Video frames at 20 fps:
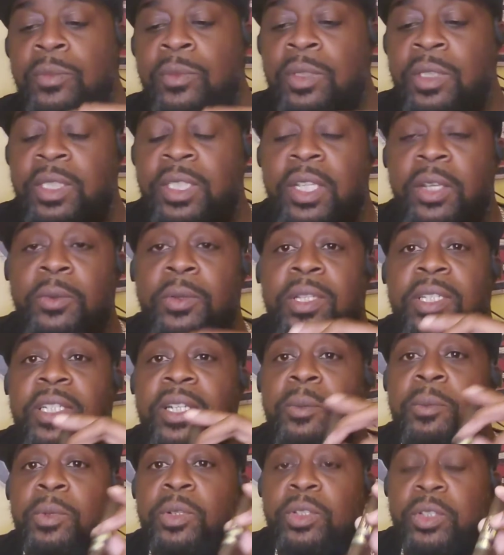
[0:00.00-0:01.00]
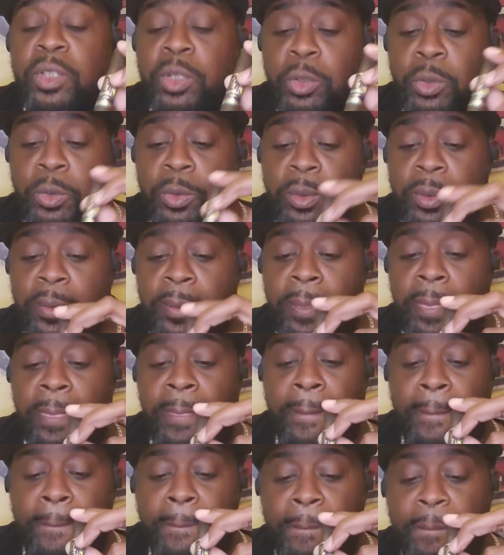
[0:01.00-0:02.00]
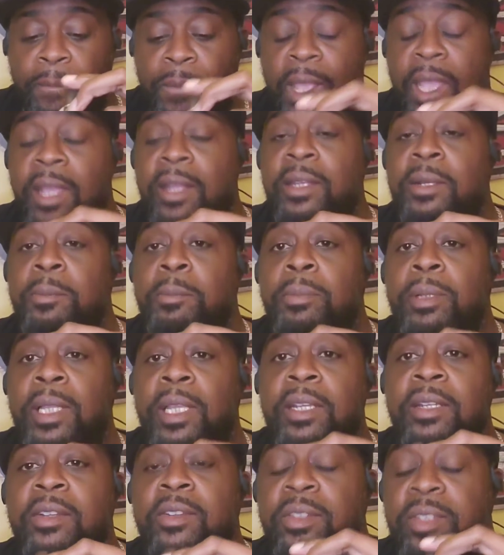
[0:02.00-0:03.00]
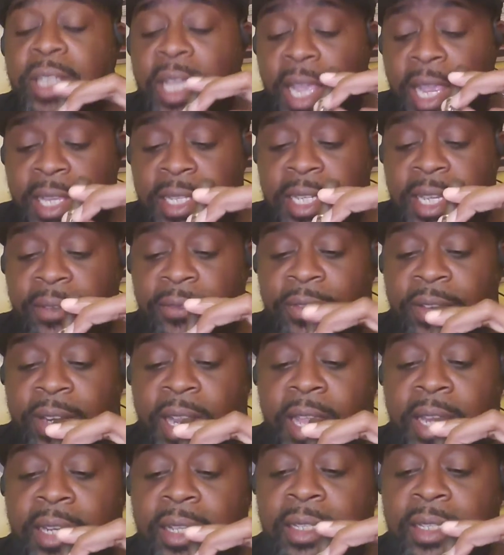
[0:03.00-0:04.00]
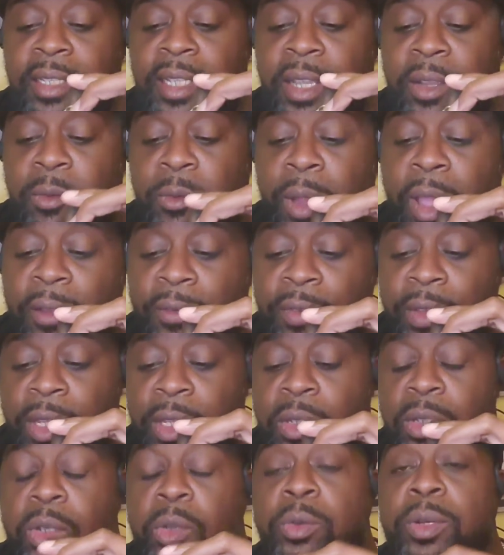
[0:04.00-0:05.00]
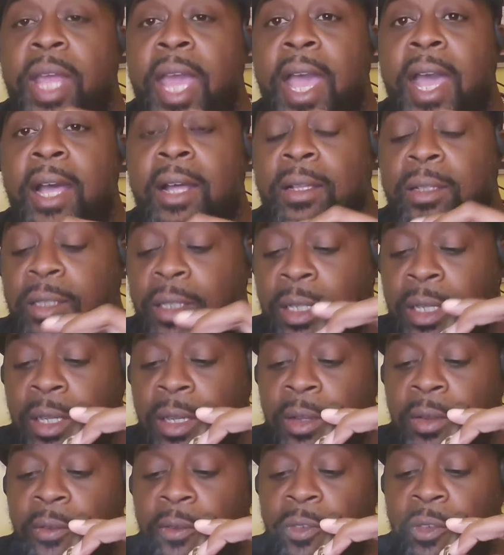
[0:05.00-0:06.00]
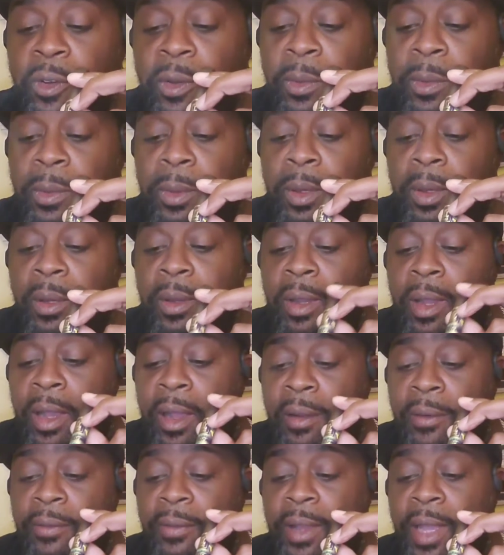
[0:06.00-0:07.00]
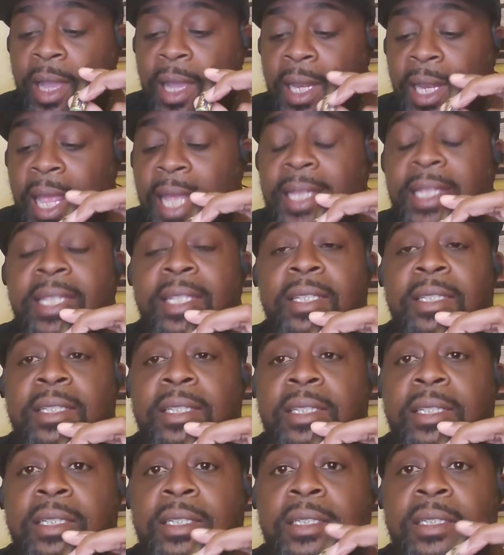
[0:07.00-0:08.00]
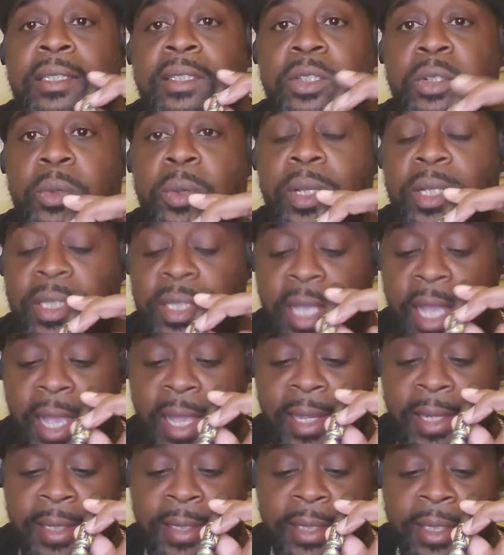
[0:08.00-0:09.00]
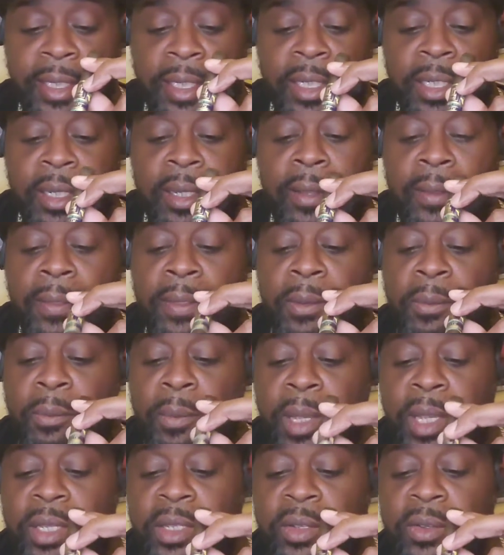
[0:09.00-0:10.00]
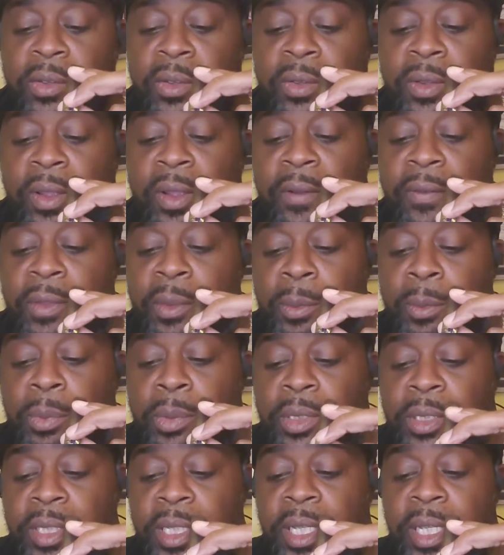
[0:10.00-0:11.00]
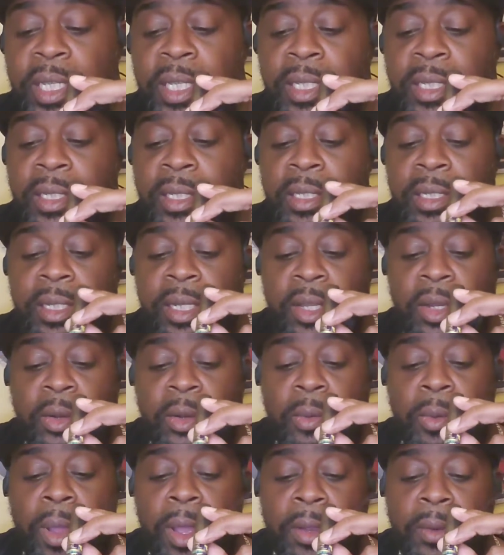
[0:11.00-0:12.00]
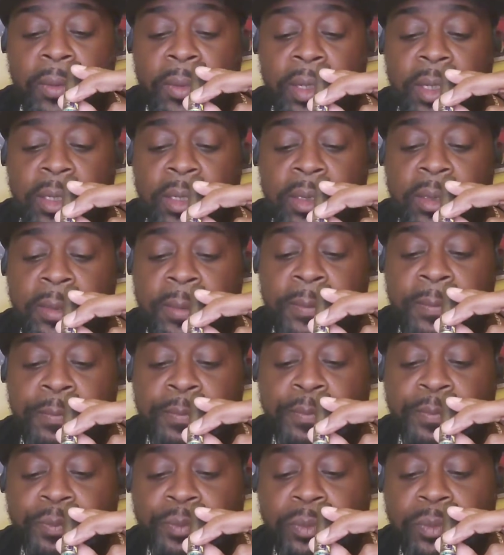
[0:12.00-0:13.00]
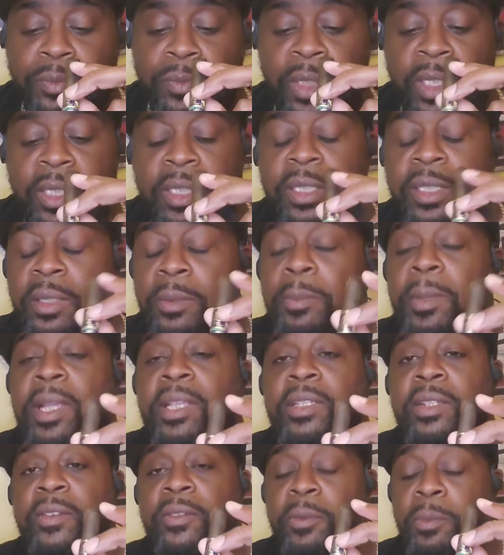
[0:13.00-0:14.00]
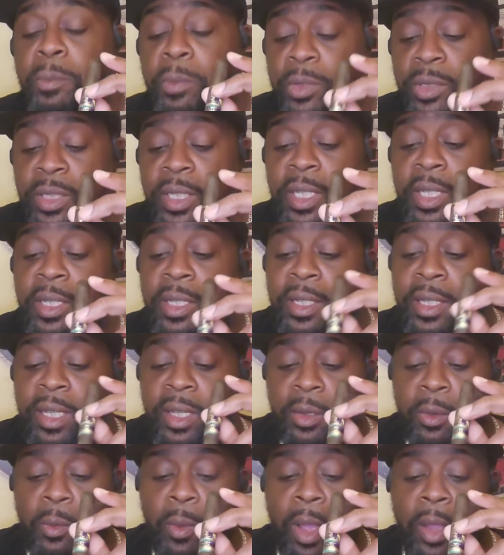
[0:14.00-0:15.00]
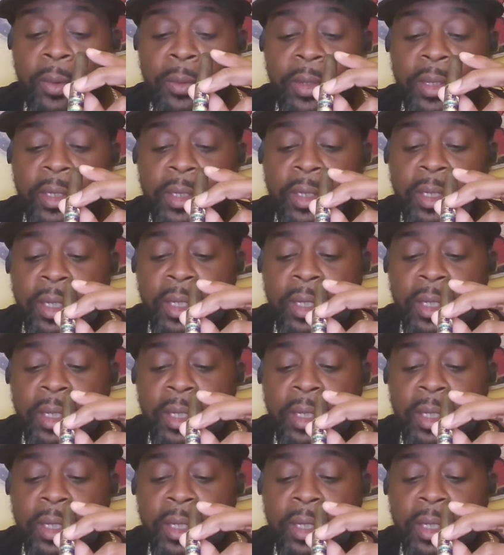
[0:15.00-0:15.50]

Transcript: series number two. Now the blender is AJ Fernandez and Rafael Nodal from of Altadis, USA. The mixture of the Brazilian, Nicaraguan, this is a mixture of the Brazilian and Nicaraguan.